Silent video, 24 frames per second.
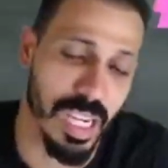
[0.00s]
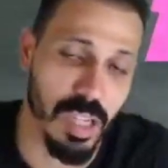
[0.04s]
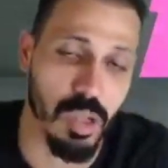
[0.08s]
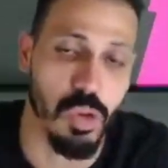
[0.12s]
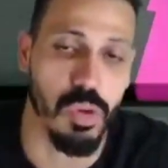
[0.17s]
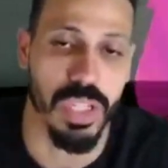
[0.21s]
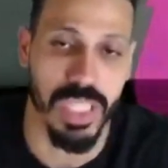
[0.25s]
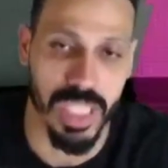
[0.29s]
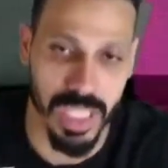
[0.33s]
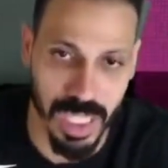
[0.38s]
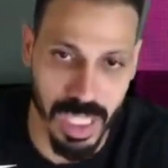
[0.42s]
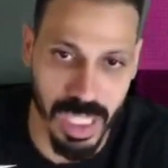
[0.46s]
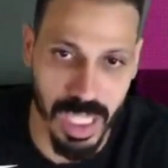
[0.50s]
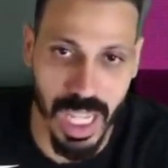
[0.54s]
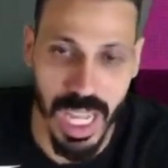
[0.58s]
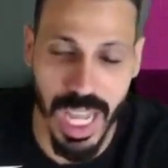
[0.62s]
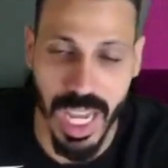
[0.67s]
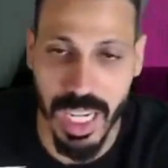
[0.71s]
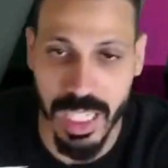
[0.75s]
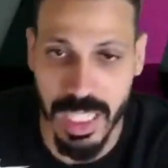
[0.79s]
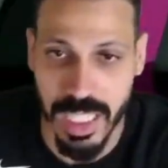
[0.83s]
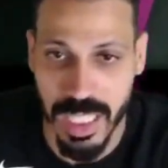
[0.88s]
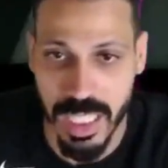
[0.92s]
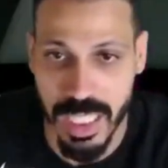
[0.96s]
quick sell,
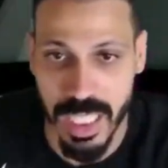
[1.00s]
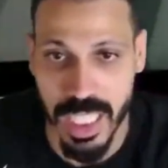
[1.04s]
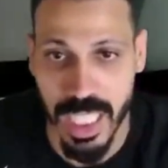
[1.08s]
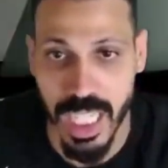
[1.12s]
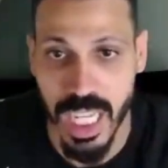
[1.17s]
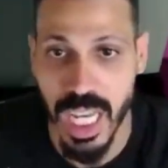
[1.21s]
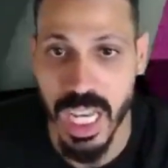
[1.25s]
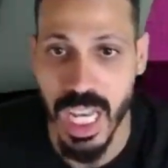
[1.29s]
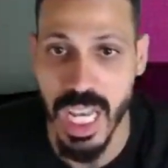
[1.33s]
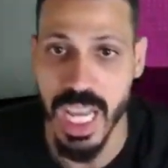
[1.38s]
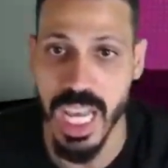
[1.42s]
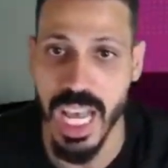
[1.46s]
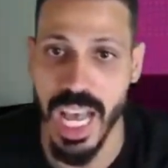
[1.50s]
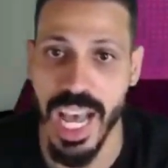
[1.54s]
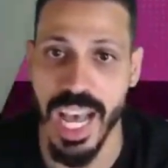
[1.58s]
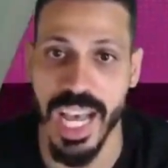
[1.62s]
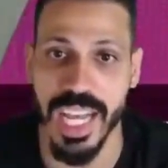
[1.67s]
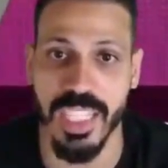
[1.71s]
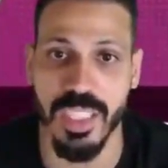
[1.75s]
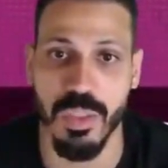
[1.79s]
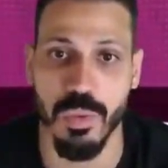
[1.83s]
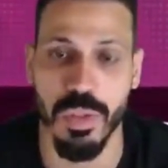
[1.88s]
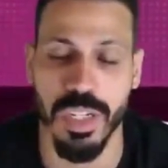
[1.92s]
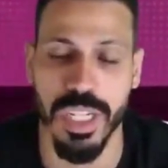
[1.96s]
honestly
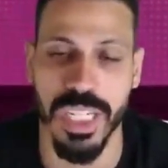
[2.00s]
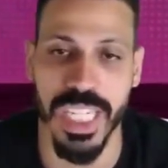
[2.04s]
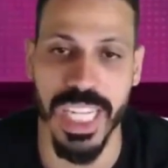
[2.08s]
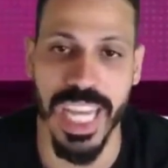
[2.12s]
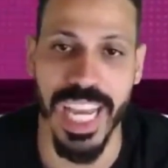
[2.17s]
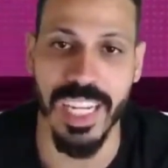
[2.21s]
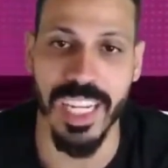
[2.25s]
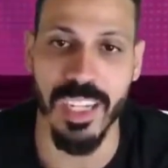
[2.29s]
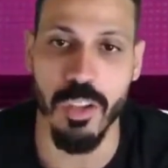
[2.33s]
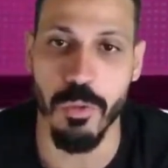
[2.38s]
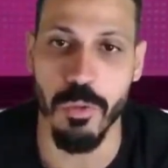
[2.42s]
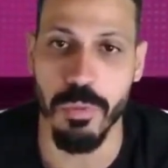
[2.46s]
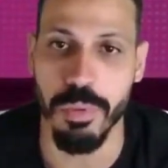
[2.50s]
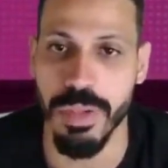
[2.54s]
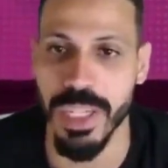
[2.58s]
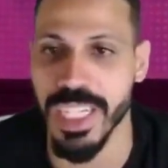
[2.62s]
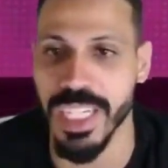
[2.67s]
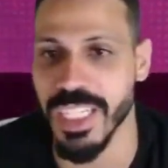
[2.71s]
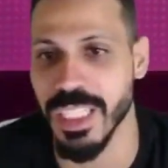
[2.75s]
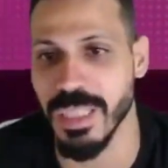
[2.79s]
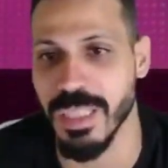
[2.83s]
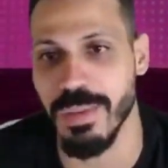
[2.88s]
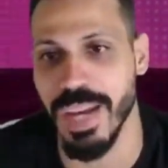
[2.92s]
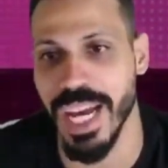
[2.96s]
as we're getting new
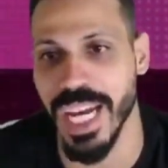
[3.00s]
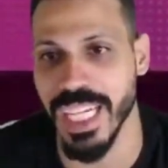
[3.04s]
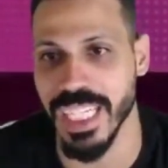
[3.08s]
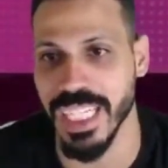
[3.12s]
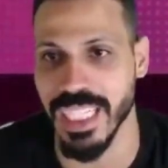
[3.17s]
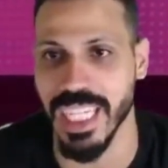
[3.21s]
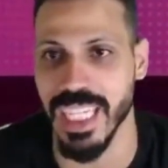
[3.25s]
players back.